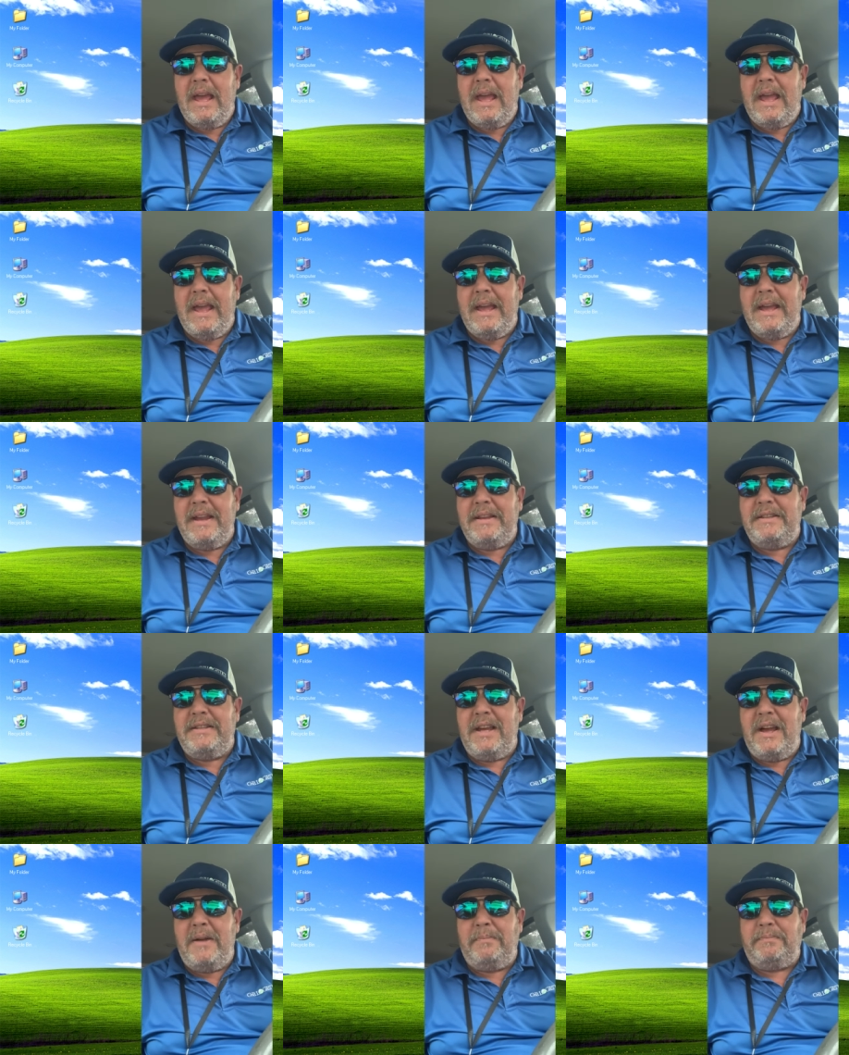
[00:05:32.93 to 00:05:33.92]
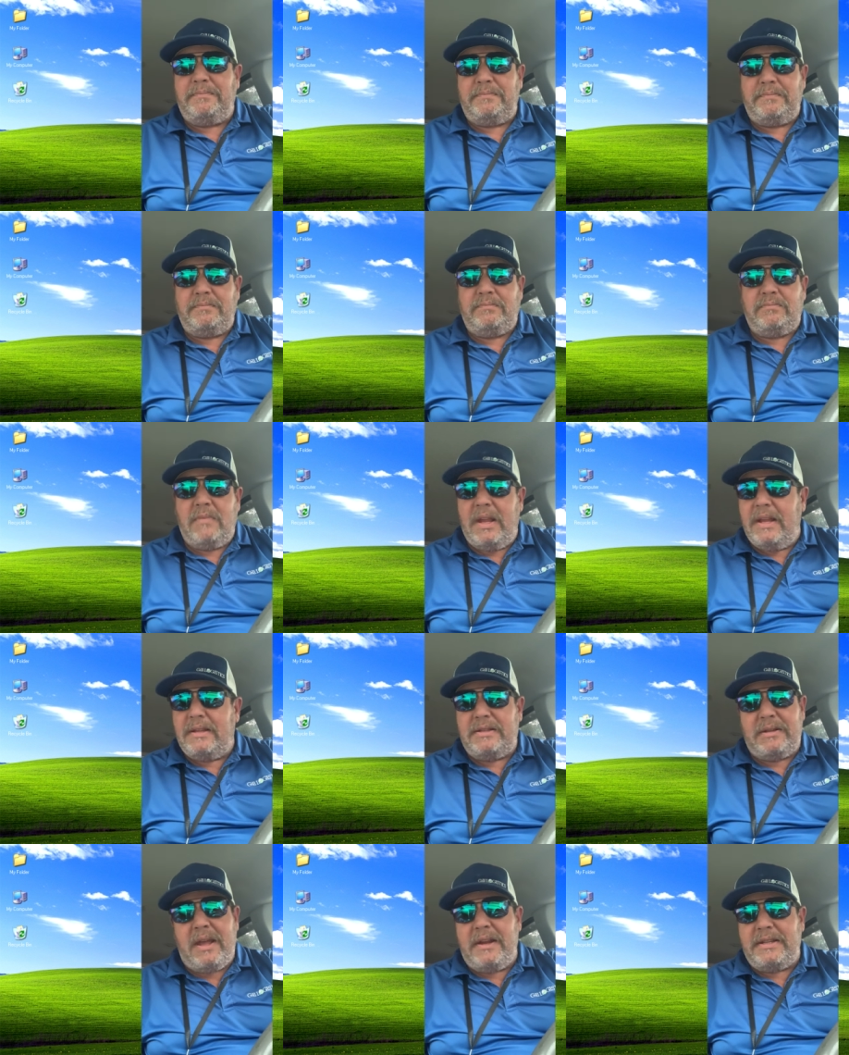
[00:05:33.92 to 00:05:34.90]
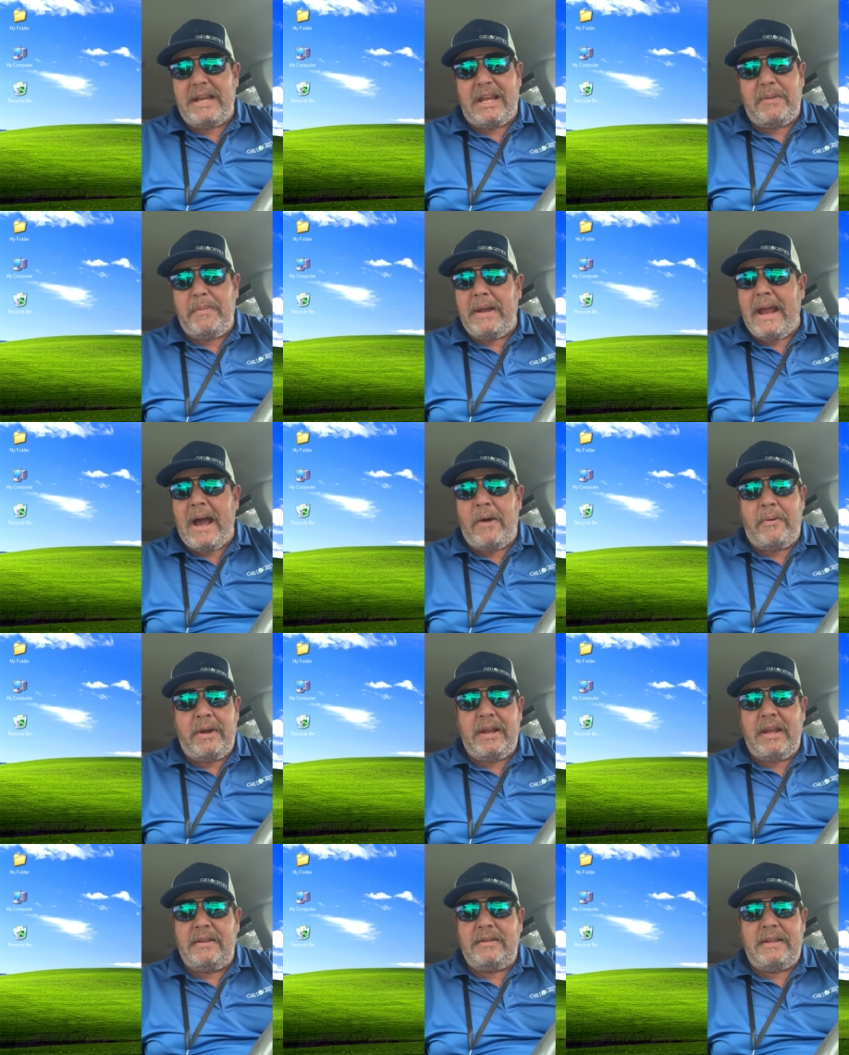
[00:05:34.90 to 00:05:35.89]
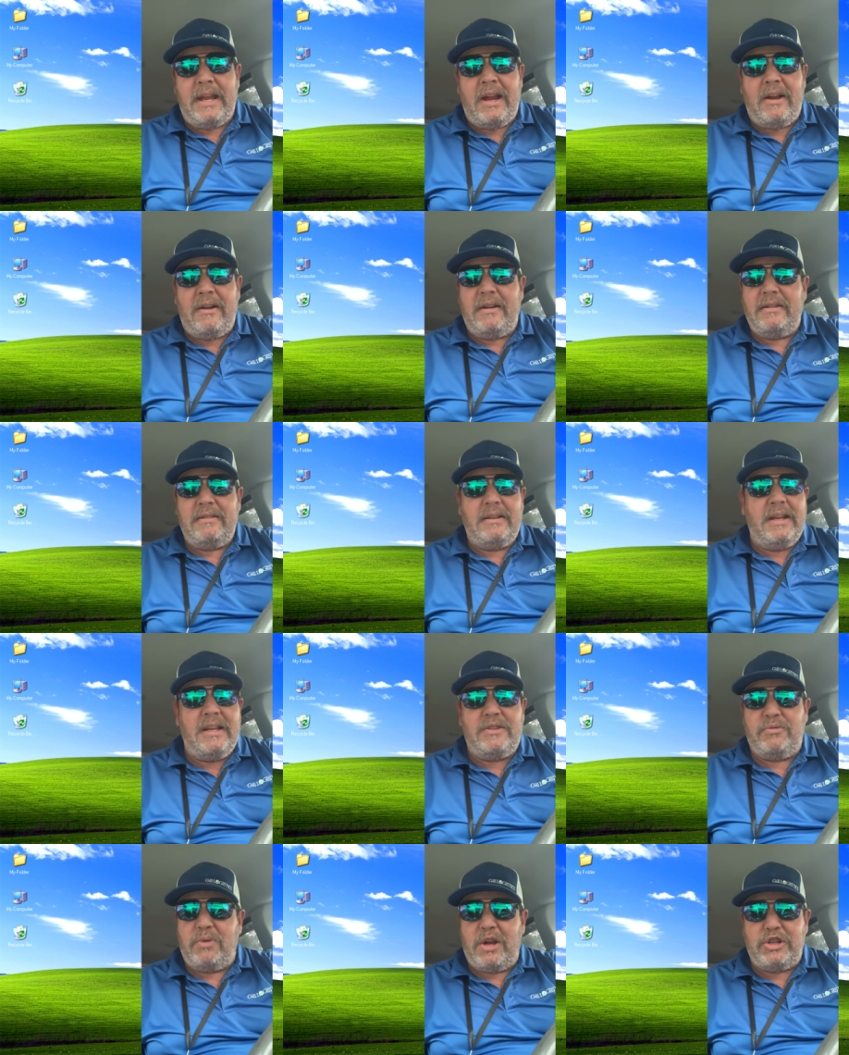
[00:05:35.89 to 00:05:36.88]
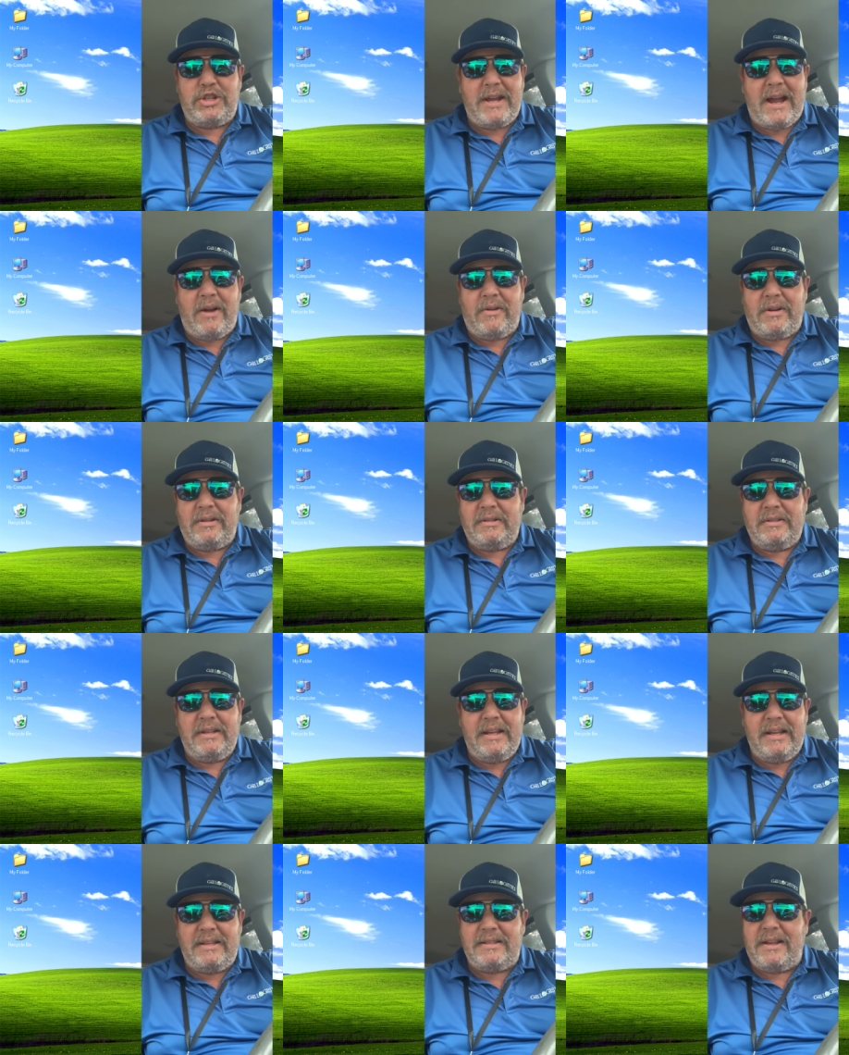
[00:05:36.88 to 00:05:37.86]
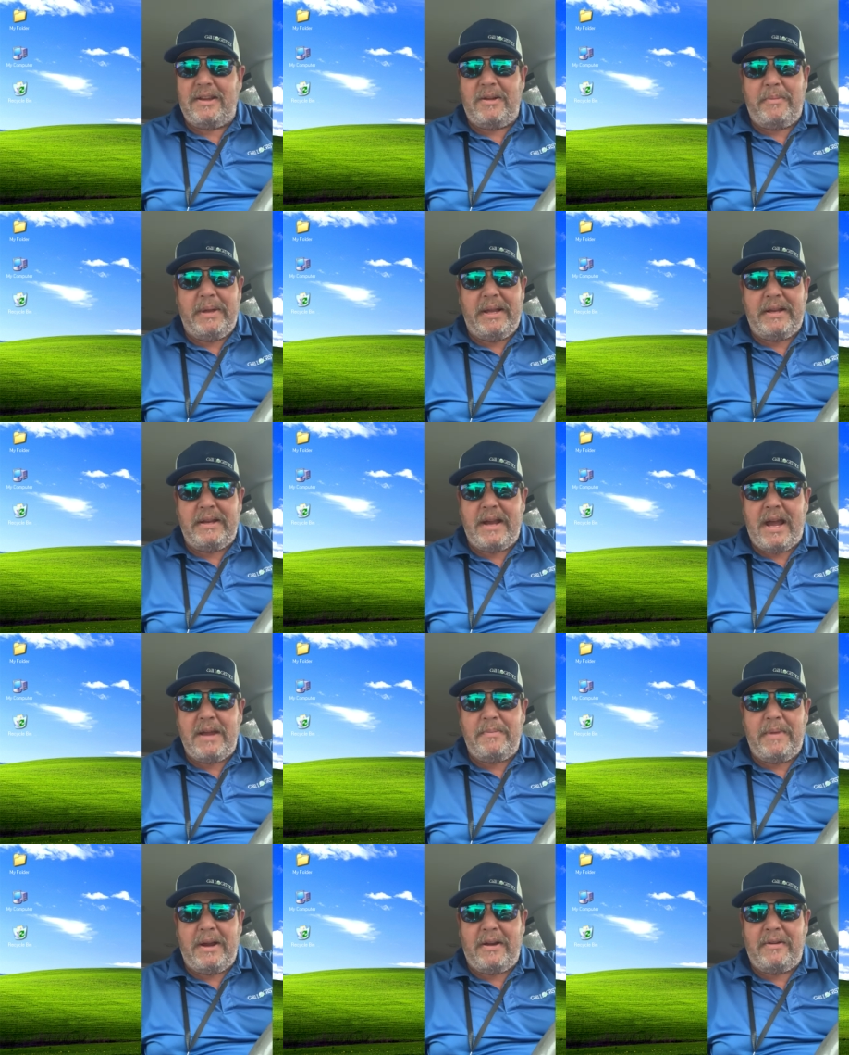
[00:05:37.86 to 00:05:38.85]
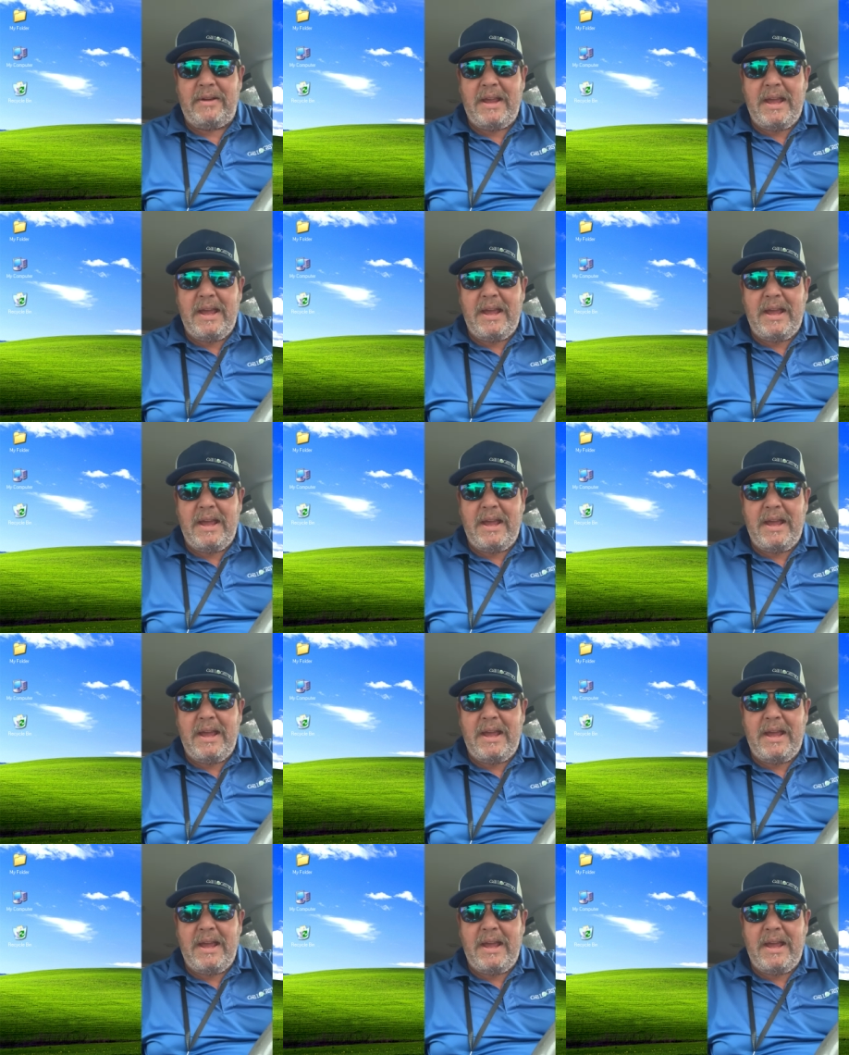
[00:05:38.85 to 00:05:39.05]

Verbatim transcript: And um, it's going to take me an hour to get there. It's rush hour. It's going to be a nightmare.